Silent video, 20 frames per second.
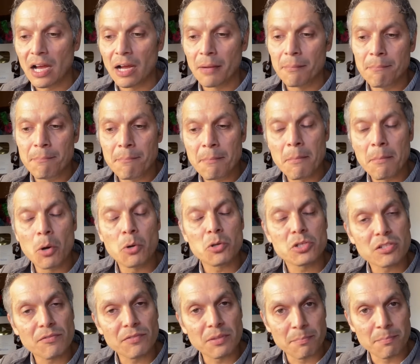
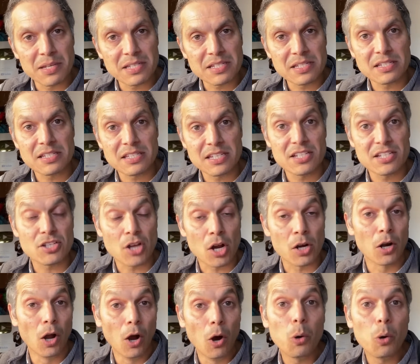most of the businesses
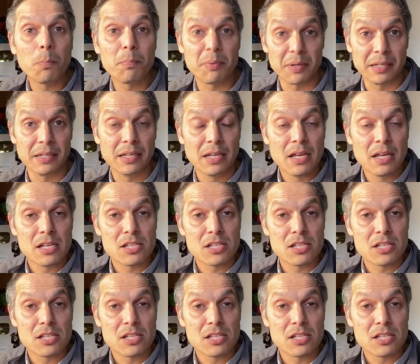are open.